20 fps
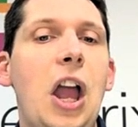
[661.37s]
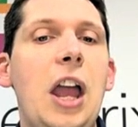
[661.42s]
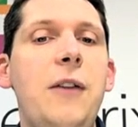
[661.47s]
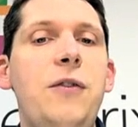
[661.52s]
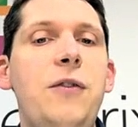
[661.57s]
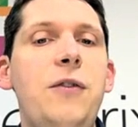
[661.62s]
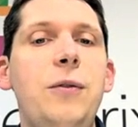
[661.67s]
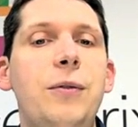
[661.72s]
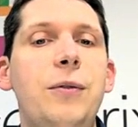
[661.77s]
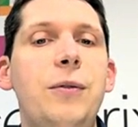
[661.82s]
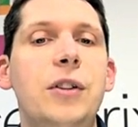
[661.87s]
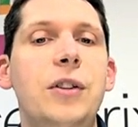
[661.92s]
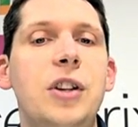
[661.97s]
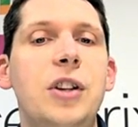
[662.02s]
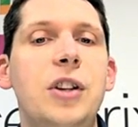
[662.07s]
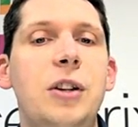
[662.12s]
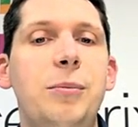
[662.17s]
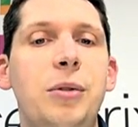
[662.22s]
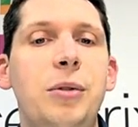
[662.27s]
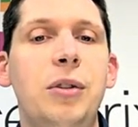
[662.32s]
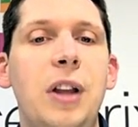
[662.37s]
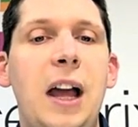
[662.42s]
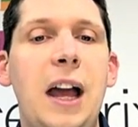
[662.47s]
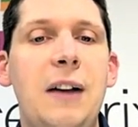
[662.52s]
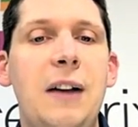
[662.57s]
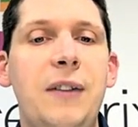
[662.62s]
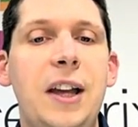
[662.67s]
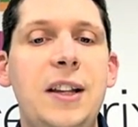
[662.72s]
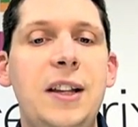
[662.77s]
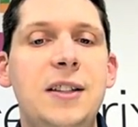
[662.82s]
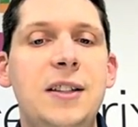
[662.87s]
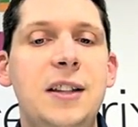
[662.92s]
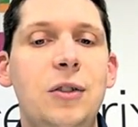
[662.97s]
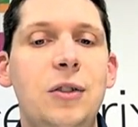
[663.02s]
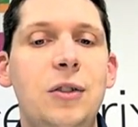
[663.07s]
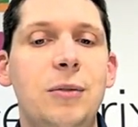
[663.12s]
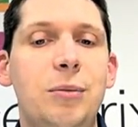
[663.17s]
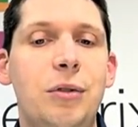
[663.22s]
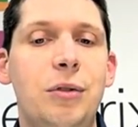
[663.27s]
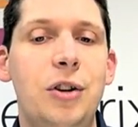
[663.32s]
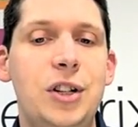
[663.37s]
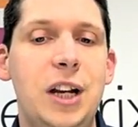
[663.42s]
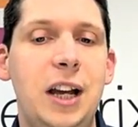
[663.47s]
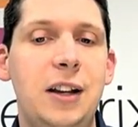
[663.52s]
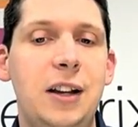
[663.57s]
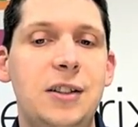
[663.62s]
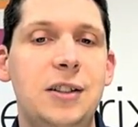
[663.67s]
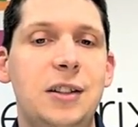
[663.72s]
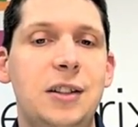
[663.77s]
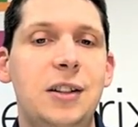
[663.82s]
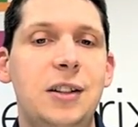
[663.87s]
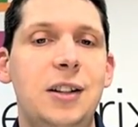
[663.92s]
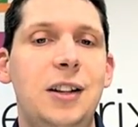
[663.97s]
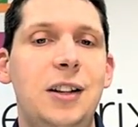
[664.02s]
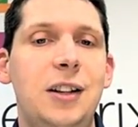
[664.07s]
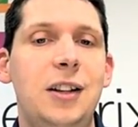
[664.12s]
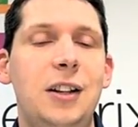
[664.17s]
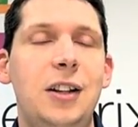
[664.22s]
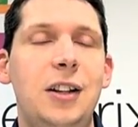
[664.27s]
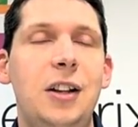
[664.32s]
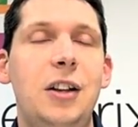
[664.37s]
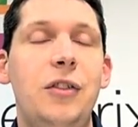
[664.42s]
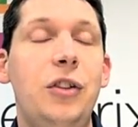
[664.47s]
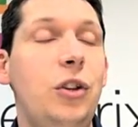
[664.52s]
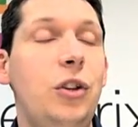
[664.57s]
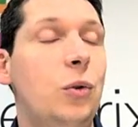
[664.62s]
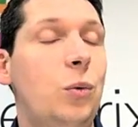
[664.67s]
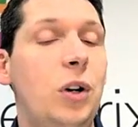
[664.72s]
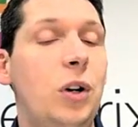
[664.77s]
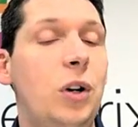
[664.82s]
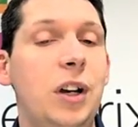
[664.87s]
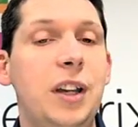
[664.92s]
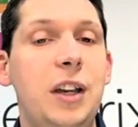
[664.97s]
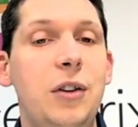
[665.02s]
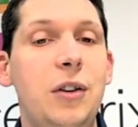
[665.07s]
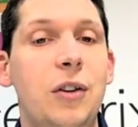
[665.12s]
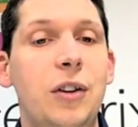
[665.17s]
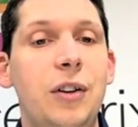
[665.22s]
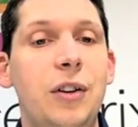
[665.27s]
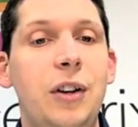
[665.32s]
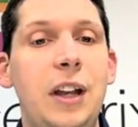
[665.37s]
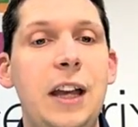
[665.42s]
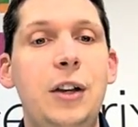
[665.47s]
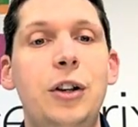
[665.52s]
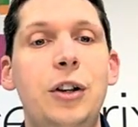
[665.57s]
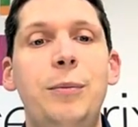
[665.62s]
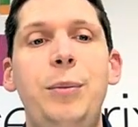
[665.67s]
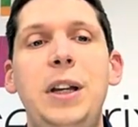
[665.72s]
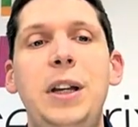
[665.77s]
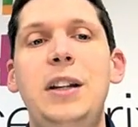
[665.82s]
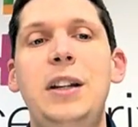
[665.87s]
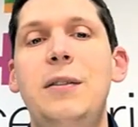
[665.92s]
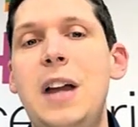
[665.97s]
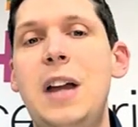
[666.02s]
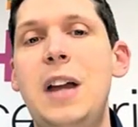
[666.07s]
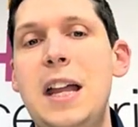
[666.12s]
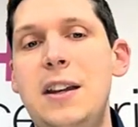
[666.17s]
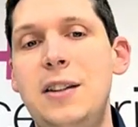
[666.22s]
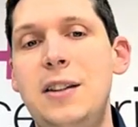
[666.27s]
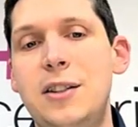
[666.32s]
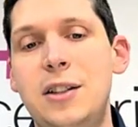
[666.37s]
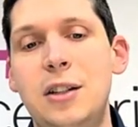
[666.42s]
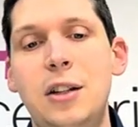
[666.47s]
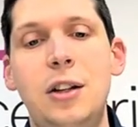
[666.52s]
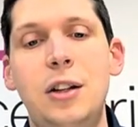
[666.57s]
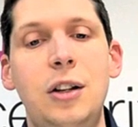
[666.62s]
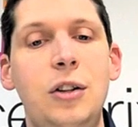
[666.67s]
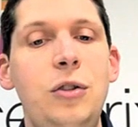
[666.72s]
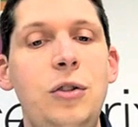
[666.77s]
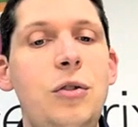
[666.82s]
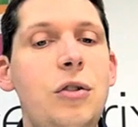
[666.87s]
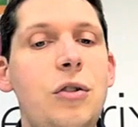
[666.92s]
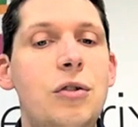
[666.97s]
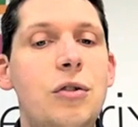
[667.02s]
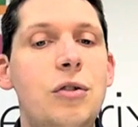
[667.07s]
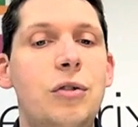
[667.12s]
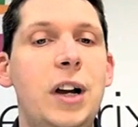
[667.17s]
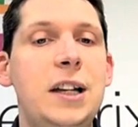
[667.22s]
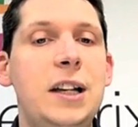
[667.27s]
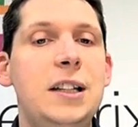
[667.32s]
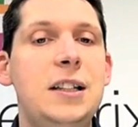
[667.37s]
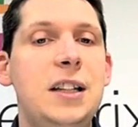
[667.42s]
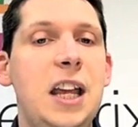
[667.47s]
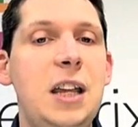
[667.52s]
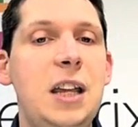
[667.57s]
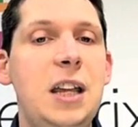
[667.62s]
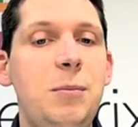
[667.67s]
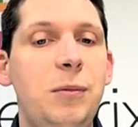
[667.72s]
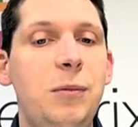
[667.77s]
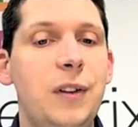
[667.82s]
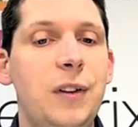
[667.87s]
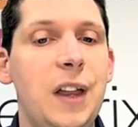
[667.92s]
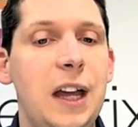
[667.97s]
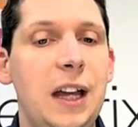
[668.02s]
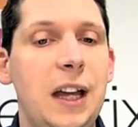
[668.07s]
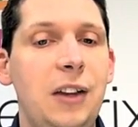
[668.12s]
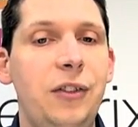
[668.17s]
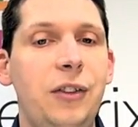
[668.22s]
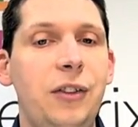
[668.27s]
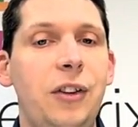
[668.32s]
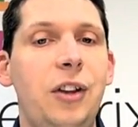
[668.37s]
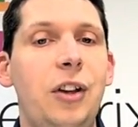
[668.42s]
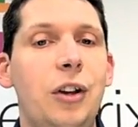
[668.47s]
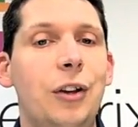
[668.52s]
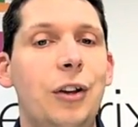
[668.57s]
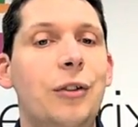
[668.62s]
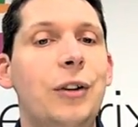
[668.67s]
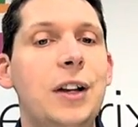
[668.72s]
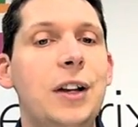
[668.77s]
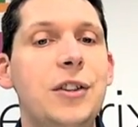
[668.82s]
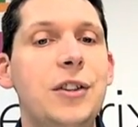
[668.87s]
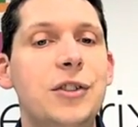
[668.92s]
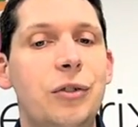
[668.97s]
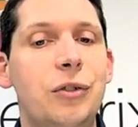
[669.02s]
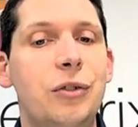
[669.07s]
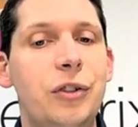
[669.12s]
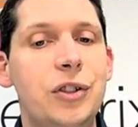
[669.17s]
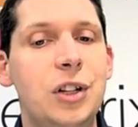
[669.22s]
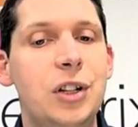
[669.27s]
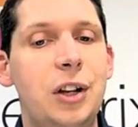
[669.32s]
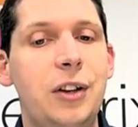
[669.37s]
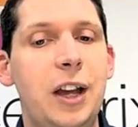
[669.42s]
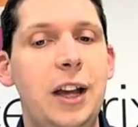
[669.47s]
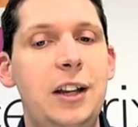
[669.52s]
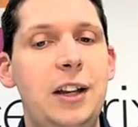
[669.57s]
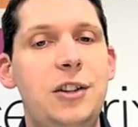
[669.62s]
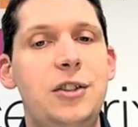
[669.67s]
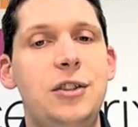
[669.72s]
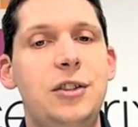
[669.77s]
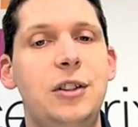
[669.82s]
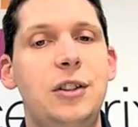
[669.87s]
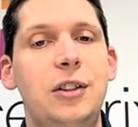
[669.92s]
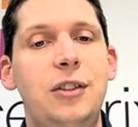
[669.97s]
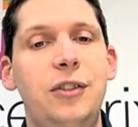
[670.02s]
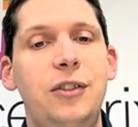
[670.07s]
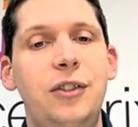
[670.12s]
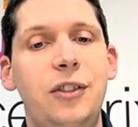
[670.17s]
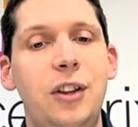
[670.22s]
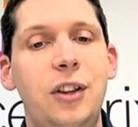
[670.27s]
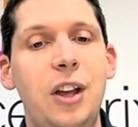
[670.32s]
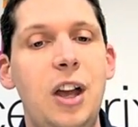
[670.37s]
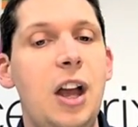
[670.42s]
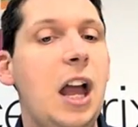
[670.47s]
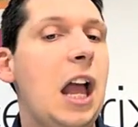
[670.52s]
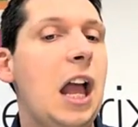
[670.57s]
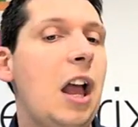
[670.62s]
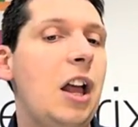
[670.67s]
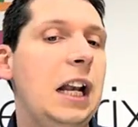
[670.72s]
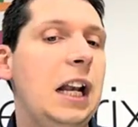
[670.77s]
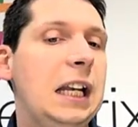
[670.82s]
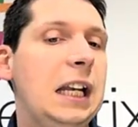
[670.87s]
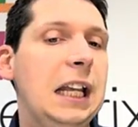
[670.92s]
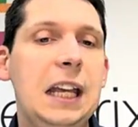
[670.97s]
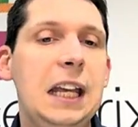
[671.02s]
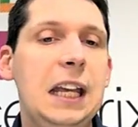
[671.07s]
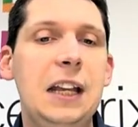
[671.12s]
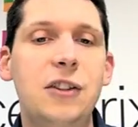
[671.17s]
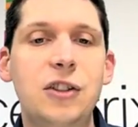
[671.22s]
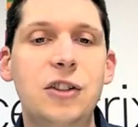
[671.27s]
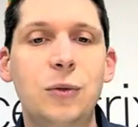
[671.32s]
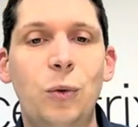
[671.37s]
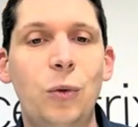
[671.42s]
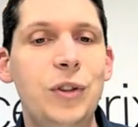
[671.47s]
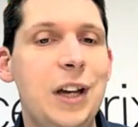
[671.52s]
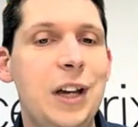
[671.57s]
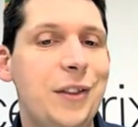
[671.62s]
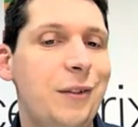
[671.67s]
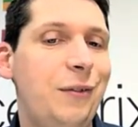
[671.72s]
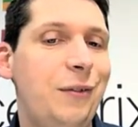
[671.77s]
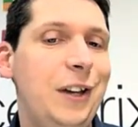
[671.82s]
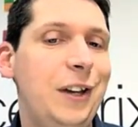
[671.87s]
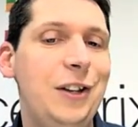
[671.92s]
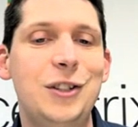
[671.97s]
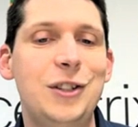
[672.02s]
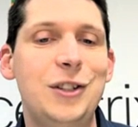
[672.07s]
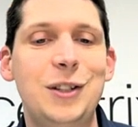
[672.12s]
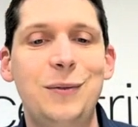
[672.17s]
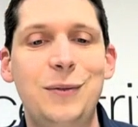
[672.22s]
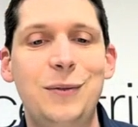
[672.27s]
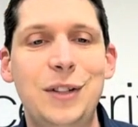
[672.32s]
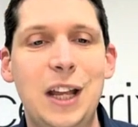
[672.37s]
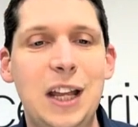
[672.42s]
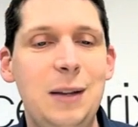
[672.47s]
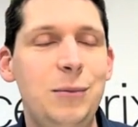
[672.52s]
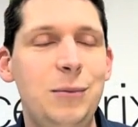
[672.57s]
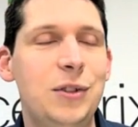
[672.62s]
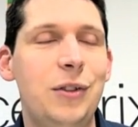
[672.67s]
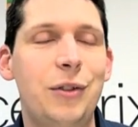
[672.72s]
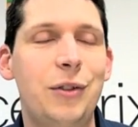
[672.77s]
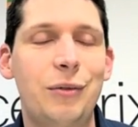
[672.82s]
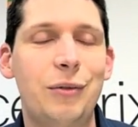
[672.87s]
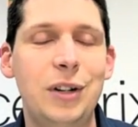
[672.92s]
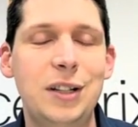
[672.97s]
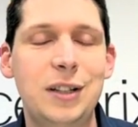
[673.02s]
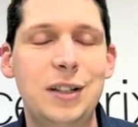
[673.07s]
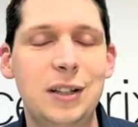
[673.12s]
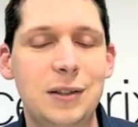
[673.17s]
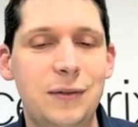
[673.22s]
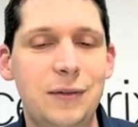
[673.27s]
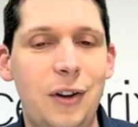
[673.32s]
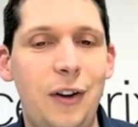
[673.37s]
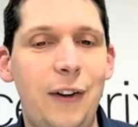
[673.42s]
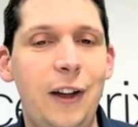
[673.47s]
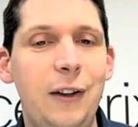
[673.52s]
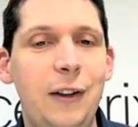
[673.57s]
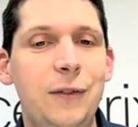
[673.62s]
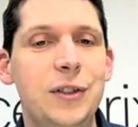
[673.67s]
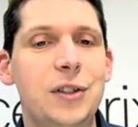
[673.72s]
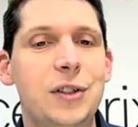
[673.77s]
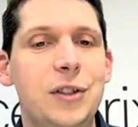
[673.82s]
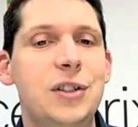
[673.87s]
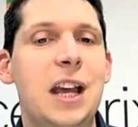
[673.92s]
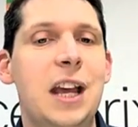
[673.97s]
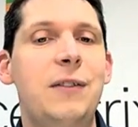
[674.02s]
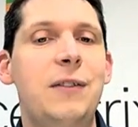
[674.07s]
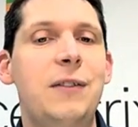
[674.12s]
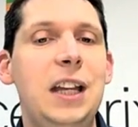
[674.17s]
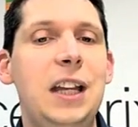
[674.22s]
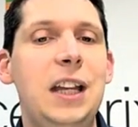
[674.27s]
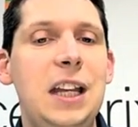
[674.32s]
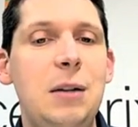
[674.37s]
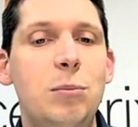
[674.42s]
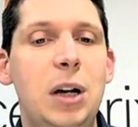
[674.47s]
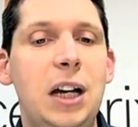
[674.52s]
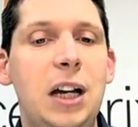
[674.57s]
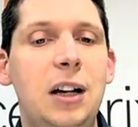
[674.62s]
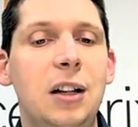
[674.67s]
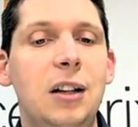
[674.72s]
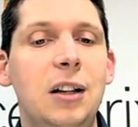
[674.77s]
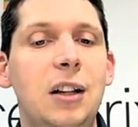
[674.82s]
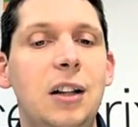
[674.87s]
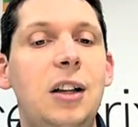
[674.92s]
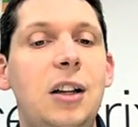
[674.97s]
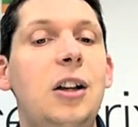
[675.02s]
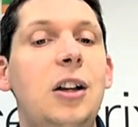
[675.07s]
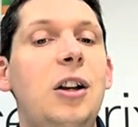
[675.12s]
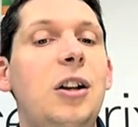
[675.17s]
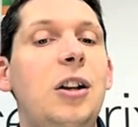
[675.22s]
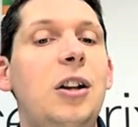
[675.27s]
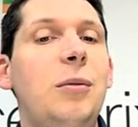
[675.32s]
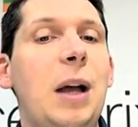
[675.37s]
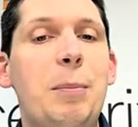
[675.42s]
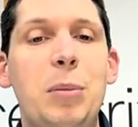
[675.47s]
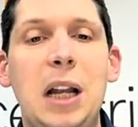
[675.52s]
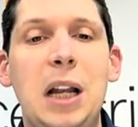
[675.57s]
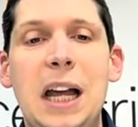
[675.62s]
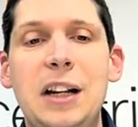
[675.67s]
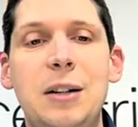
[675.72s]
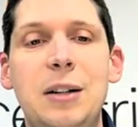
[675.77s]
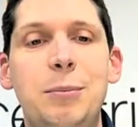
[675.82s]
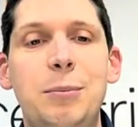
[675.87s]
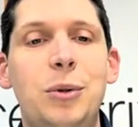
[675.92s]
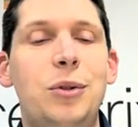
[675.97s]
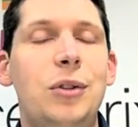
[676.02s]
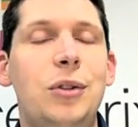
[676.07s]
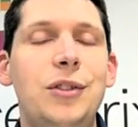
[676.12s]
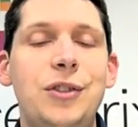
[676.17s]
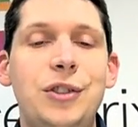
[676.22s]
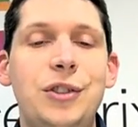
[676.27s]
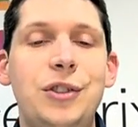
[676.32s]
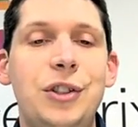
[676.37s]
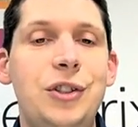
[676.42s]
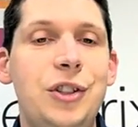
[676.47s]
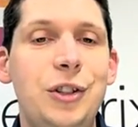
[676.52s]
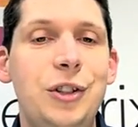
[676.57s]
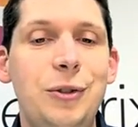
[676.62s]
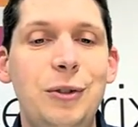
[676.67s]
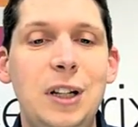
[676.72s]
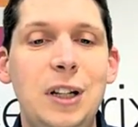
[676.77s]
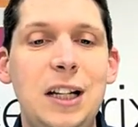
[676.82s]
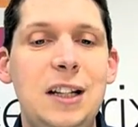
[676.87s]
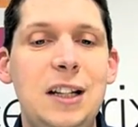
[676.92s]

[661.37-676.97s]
If you, for example, have a single project that you're working on, it could be an event, you can create a team for that, create the storage locations, link it to all the other features of Teams and 365, such as having email, planner boards, to-do